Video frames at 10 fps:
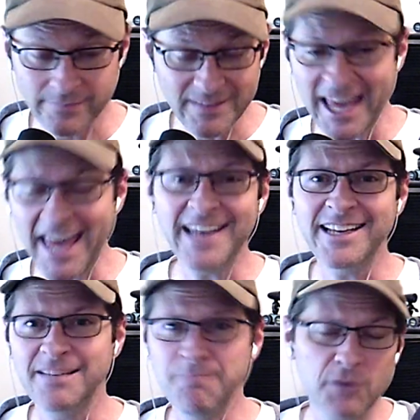And
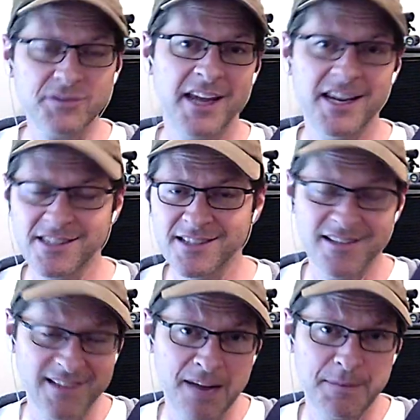in most cases, it's
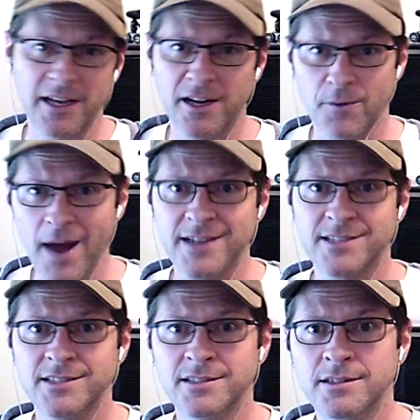going to be incorrect.
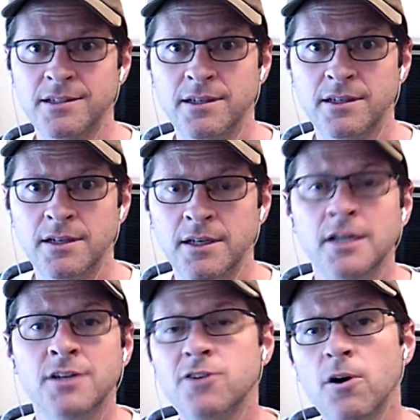
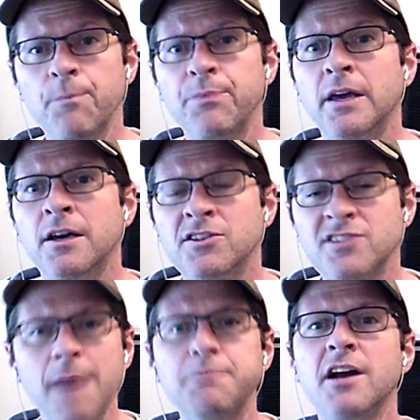So
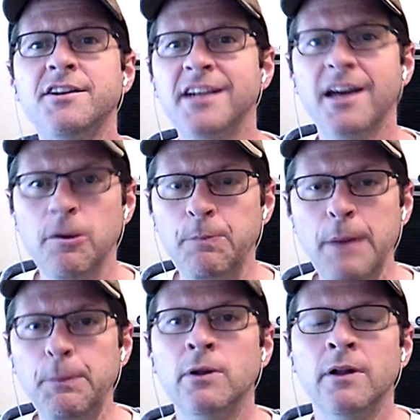stop judging other
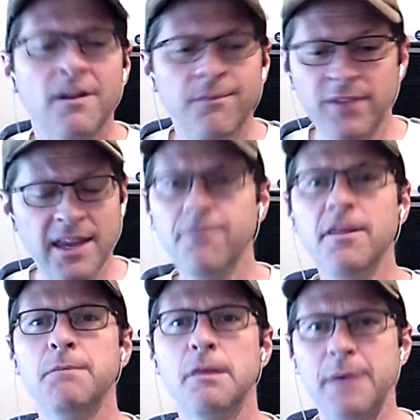people. Give
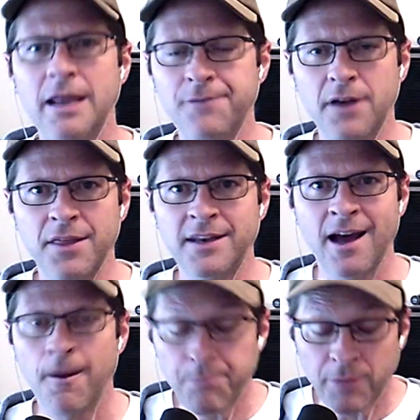them the benefit of the
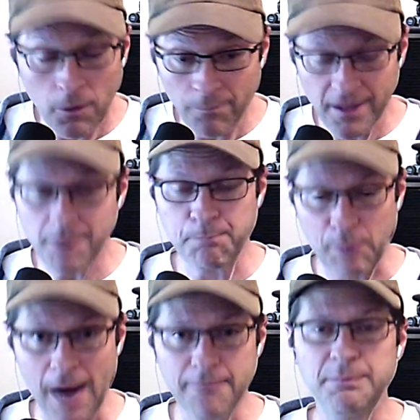doubt. They
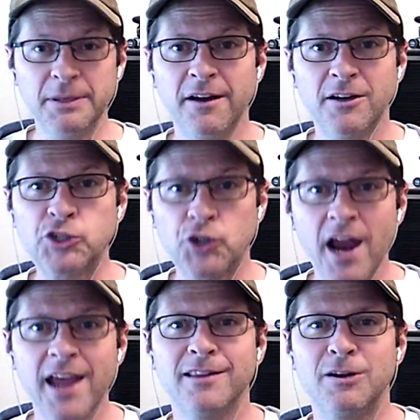probably are
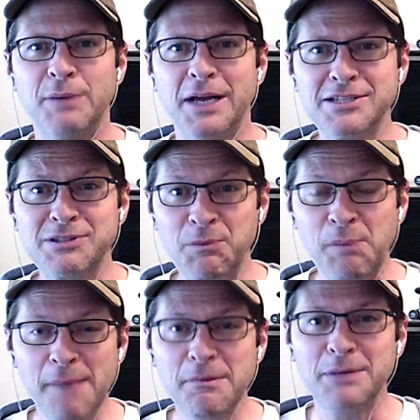trying their best. They're
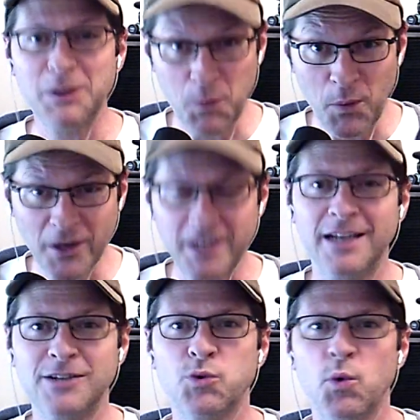probably
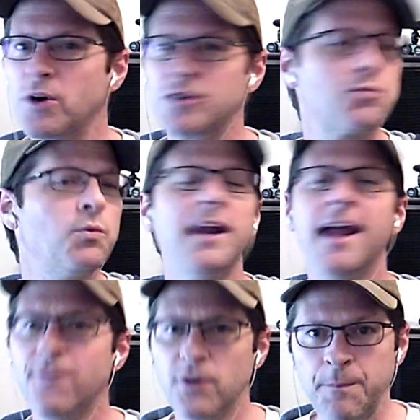working towards
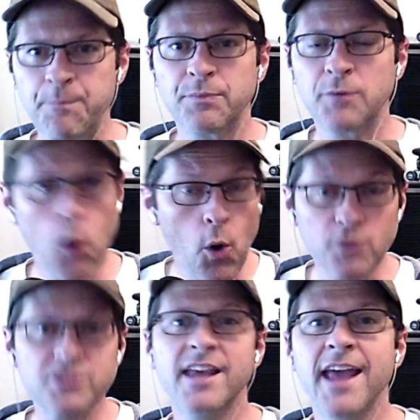whatever
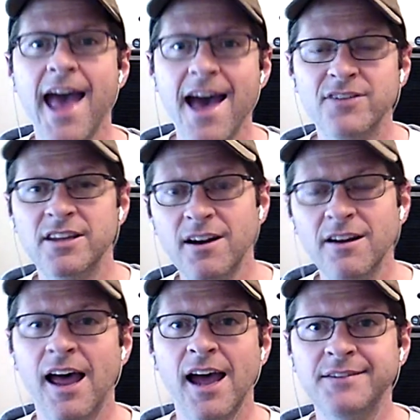goals they have in their
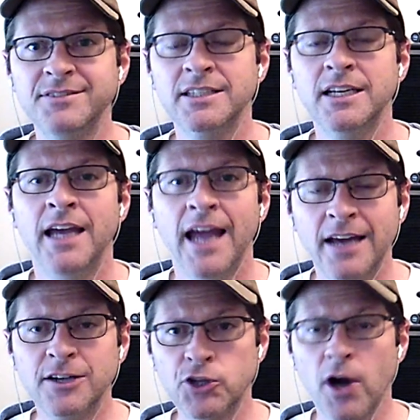lives and
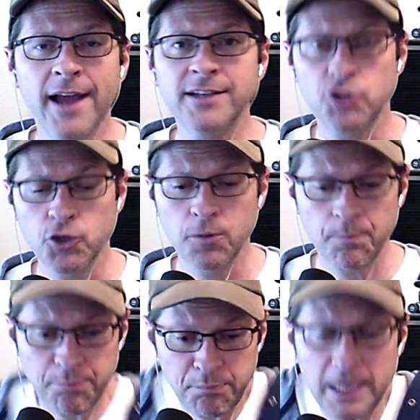are trying to
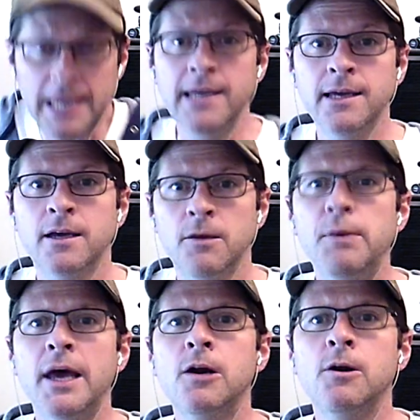be
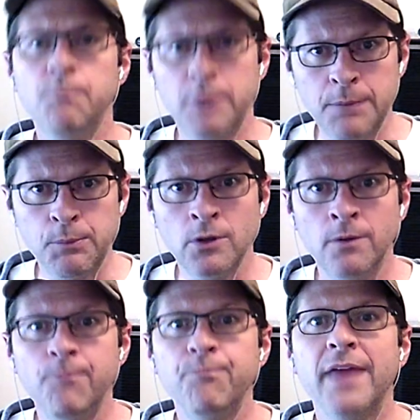better people
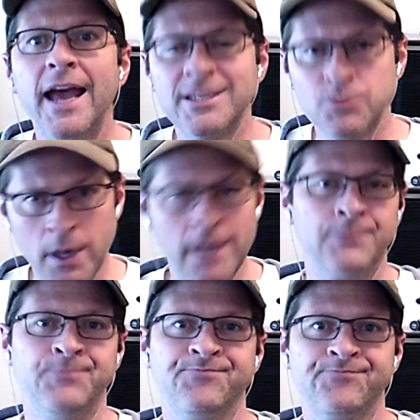as well,
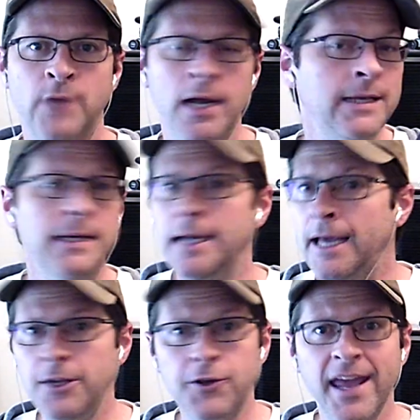right?
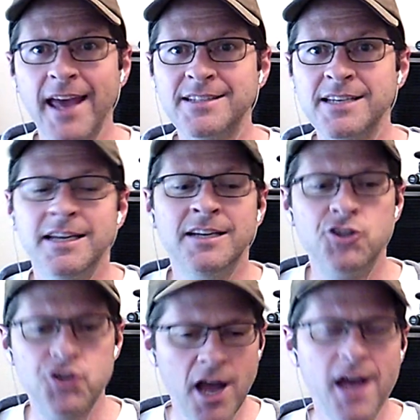You can't
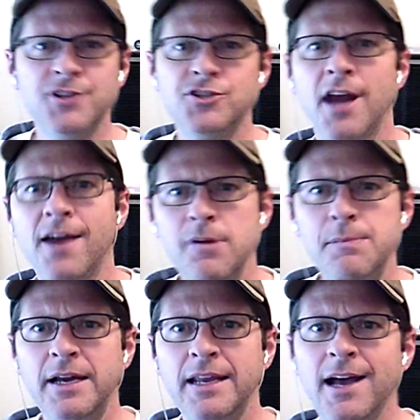judge
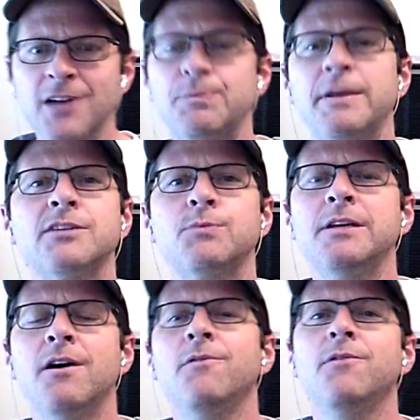everybody else because we
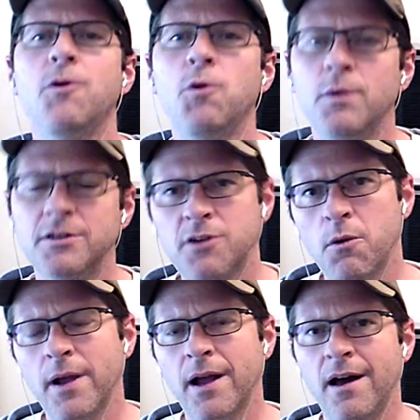don't know what's
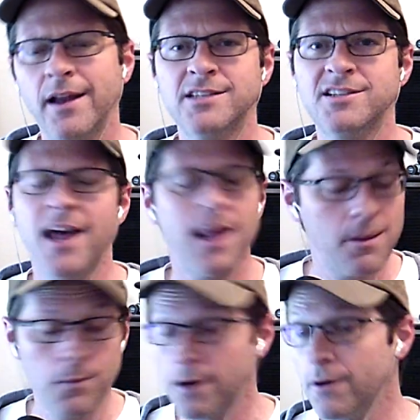going on inside of them.
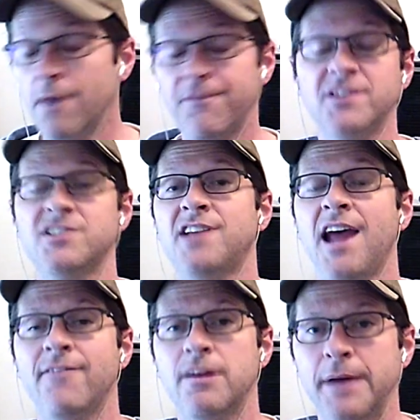We don't know if they're just
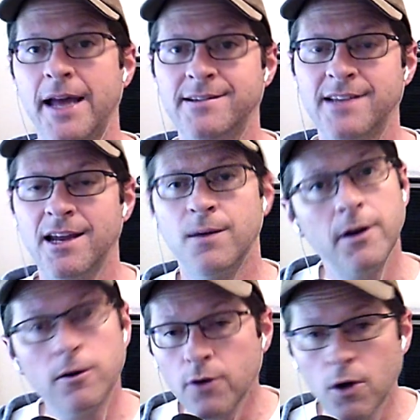having a bad day. We
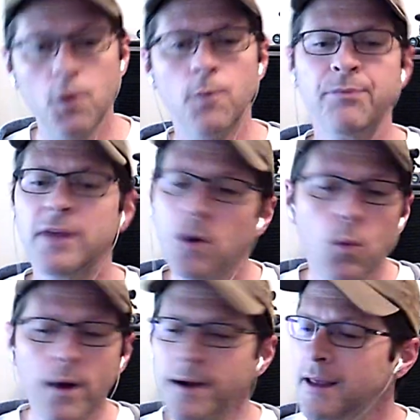don't know
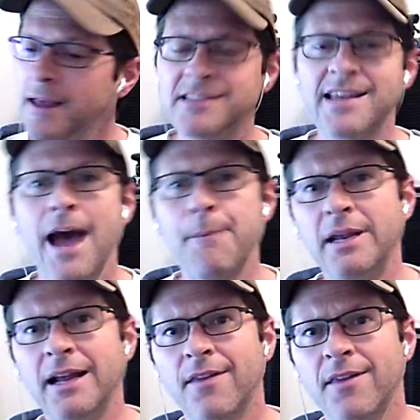what is
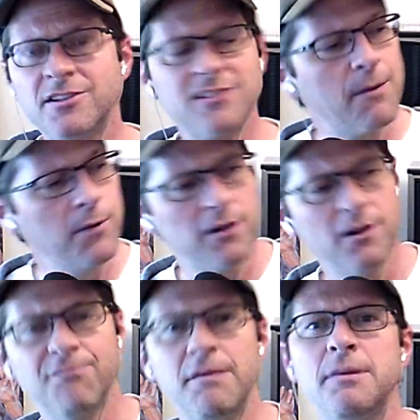happening on their side. We don't know
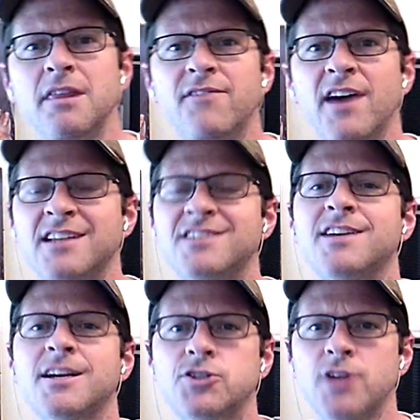if maybe they've got a
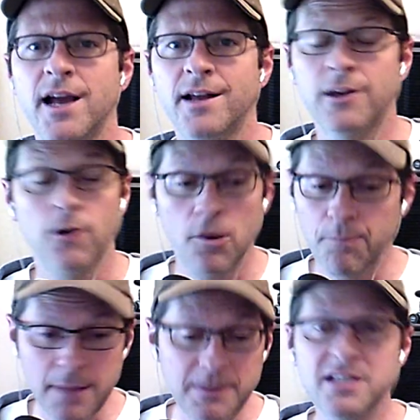sick child at home.
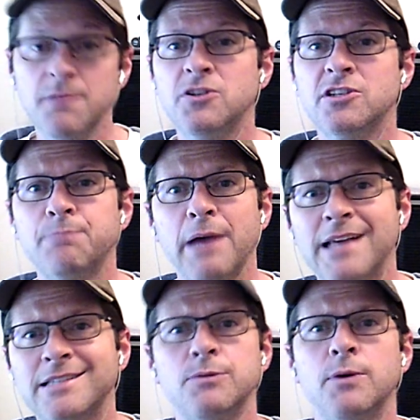Maybe someone just
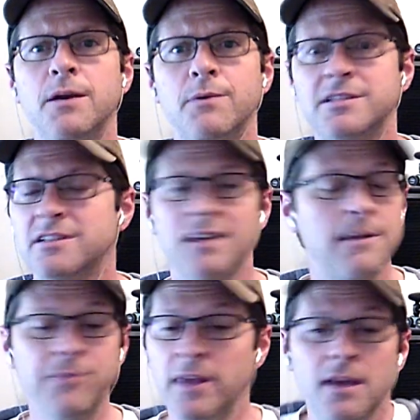passed away recently.
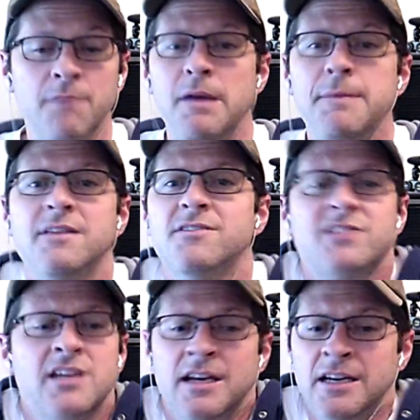Maybe there's
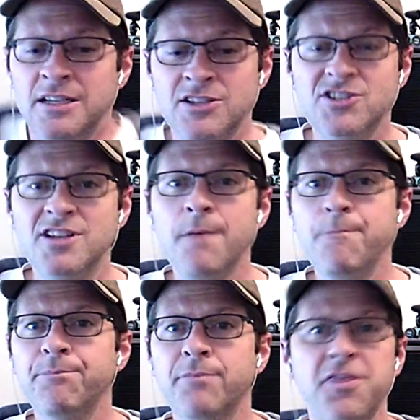
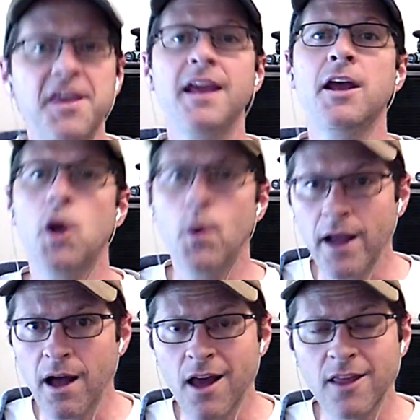something going
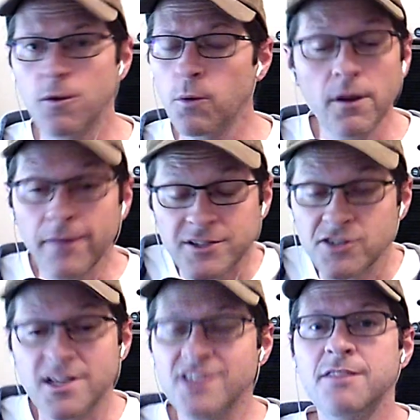on in their world that just
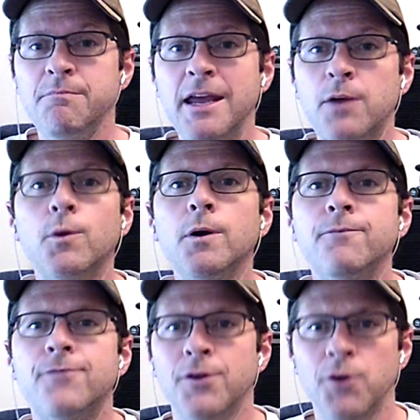doesn't make room
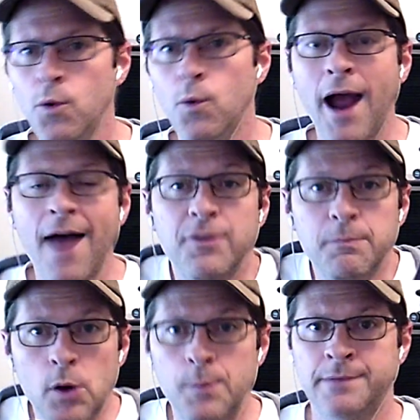for you at the
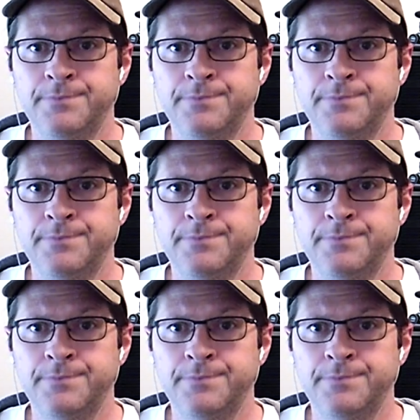moment.